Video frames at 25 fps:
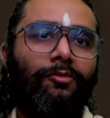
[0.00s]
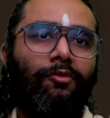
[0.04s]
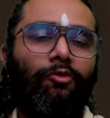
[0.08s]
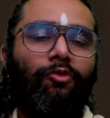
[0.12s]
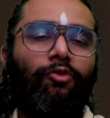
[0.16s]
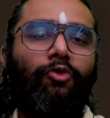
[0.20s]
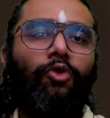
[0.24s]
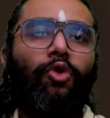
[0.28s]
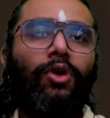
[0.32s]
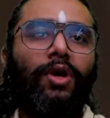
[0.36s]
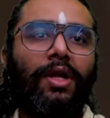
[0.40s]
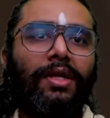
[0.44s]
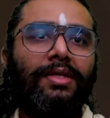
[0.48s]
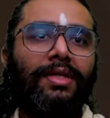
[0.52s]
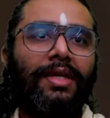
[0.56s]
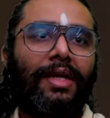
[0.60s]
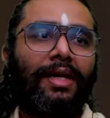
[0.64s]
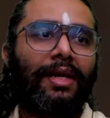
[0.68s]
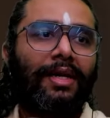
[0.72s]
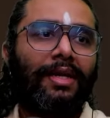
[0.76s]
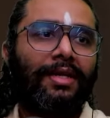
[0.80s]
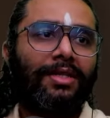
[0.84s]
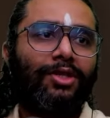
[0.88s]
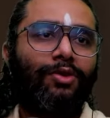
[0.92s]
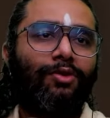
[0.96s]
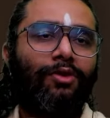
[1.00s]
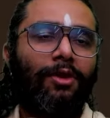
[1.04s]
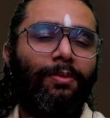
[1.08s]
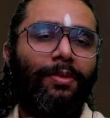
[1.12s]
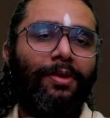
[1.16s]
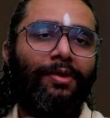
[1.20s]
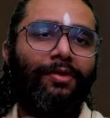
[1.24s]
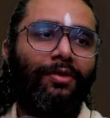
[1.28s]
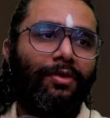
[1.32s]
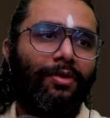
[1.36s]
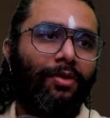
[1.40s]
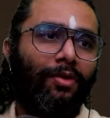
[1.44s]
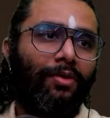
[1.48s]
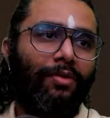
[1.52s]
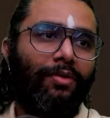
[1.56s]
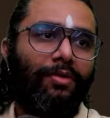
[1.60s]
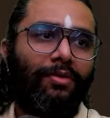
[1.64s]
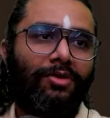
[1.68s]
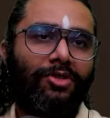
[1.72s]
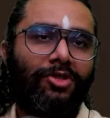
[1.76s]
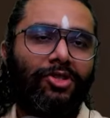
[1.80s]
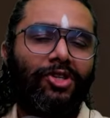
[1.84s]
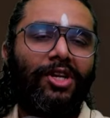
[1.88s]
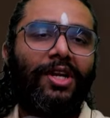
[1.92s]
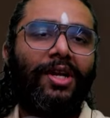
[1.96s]
vocals at least will be
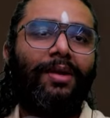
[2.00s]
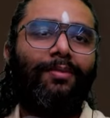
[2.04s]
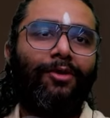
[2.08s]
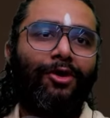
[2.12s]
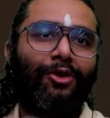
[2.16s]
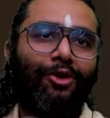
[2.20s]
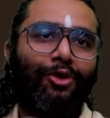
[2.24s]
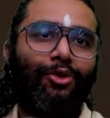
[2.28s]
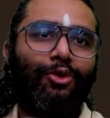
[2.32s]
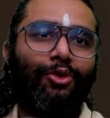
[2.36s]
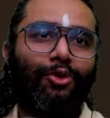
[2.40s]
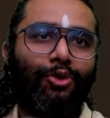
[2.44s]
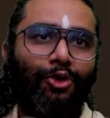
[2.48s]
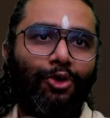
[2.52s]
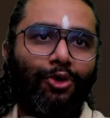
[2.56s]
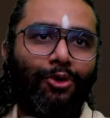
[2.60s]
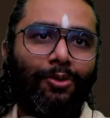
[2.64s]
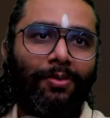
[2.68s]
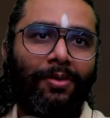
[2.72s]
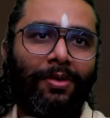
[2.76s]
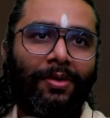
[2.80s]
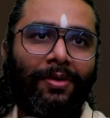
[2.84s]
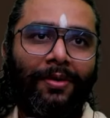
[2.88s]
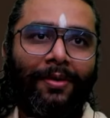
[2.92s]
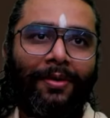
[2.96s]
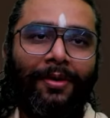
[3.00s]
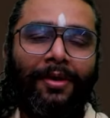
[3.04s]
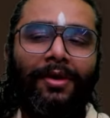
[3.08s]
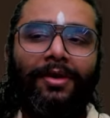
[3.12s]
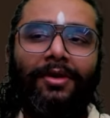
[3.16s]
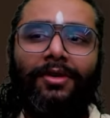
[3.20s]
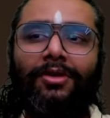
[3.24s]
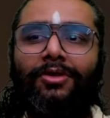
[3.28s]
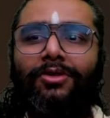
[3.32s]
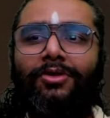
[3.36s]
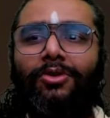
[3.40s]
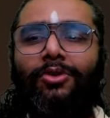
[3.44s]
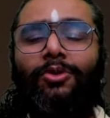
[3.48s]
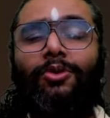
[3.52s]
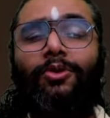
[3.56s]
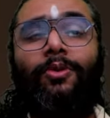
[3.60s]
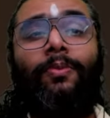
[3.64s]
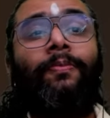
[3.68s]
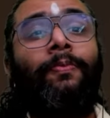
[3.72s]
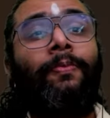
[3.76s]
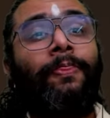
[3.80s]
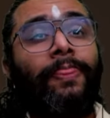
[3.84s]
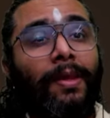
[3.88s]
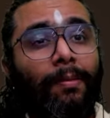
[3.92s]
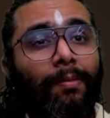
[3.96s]
streamed to YouTube. So,
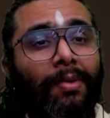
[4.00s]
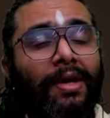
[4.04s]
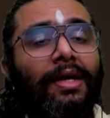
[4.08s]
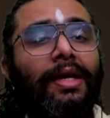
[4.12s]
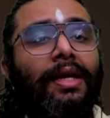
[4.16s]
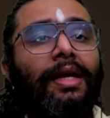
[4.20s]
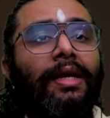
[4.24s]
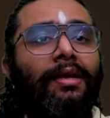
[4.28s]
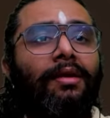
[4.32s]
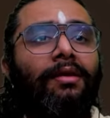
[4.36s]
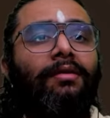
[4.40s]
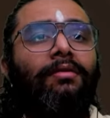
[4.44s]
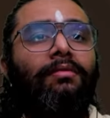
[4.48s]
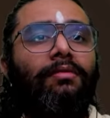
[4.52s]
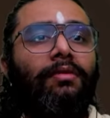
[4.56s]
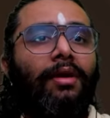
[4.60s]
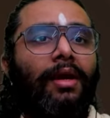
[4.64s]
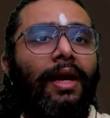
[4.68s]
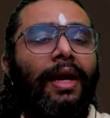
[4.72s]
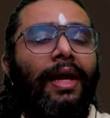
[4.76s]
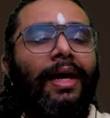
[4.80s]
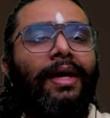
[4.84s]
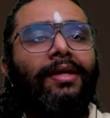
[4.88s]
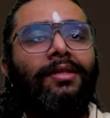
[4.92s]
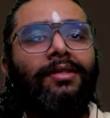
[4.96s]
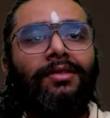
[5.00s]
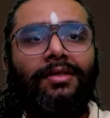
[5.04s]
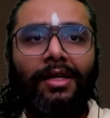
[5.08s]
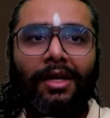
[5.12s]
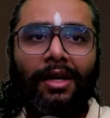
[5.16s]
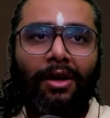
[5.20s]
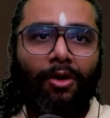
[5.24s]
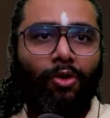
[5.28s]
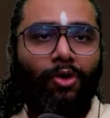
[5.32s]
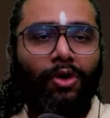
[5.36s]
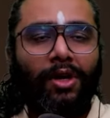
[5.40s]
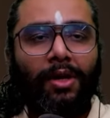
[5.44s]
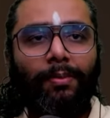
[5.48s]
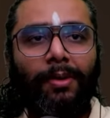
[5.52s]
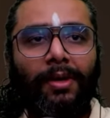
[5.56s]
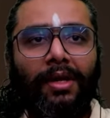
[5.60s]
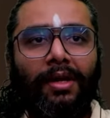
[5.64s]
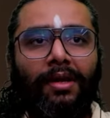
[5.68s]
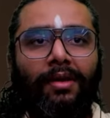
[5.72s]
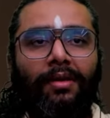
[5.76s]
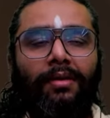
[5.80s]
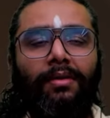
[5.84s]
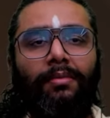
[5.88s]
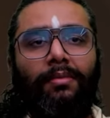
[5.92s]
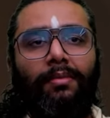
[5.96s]
but in class, it will only
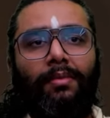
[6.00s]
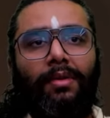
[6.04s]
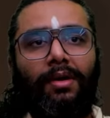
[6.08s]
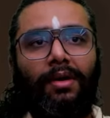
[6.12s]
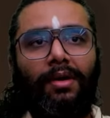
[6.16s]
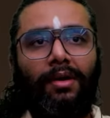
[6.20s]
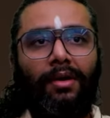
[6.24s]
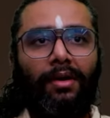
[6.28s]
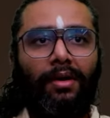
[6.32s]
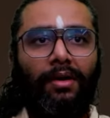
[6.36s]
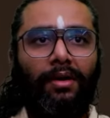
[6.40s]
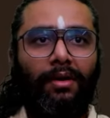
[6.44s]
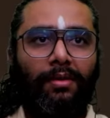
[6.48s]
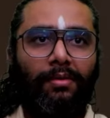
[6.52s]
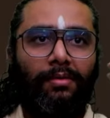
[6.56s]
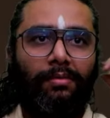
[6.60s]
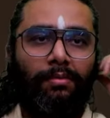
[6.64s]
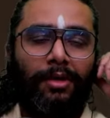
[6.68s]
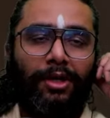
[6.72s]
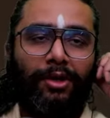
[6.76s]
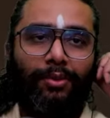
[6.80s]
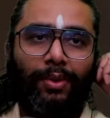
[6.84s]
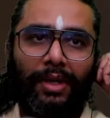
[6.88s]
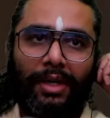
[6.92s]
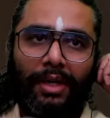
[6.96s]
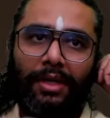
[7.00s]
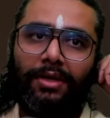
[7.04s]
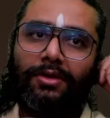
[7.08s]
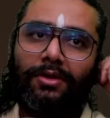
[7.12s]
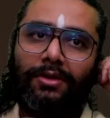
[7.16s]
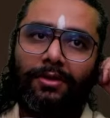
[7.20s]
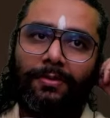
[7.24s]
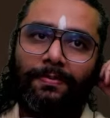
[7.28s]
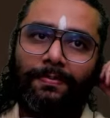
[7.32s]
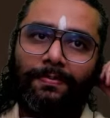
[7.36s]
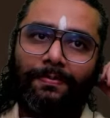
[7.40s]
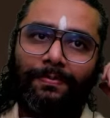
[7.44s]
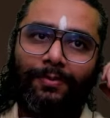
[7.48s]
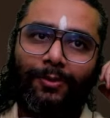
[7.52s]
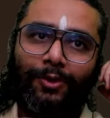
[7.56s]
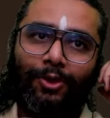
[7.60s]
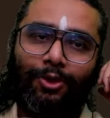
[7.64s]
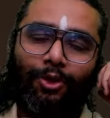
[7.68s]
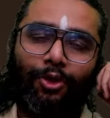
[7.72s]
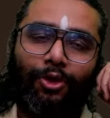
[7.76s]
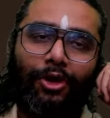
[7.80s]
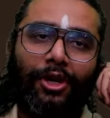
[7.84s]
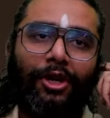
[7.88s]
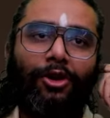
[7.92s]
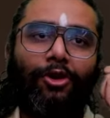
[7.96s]
be between us.
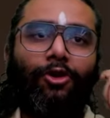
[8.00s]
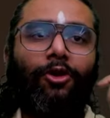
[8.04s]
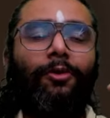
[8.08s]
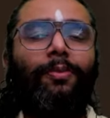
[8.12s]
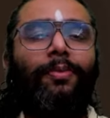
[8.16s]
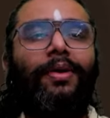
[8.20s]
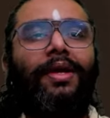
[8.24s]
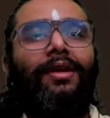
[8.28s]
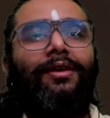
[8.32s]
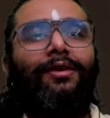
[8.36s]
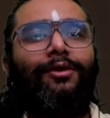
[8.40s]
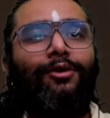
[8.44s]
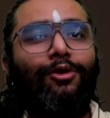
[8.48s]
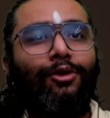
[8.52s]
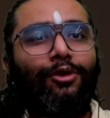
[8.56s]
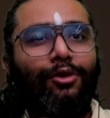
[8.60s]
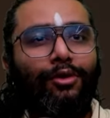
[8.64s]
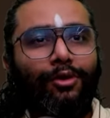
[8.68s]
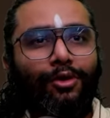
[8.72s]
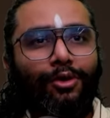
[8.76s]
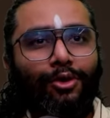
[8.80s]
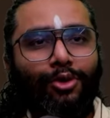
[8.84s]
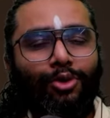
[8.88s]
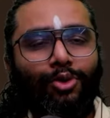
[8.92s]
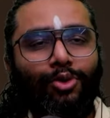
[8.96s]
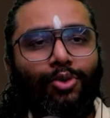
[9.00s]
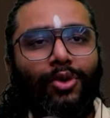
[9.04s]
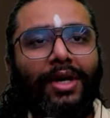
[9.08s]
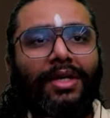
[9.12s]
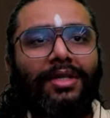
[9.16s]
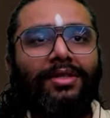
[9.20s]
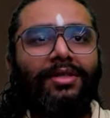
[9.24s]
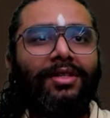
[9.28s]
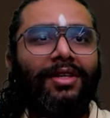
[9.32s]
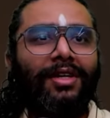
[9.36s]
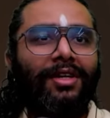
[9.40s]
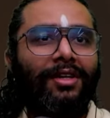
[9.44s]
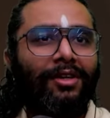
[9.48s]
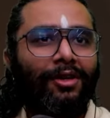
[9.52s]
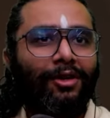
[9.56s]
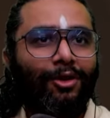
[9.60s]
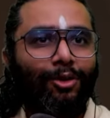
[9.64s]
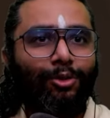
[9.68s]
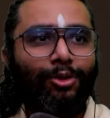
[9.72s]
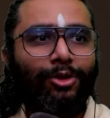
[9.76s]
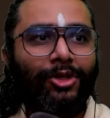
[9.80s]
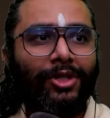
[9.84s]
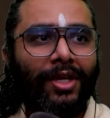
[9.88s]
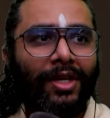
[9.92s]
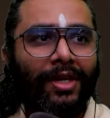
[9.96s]
So you need not be too hesitant,
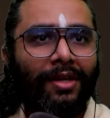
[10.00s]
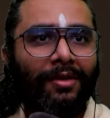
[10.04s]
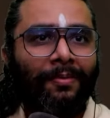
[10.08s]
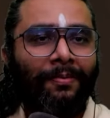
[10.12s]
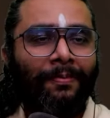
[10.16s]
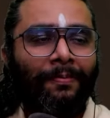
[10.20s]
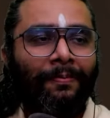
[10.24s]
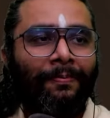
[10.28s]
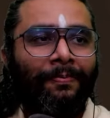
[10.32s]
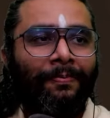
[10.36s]
too shy.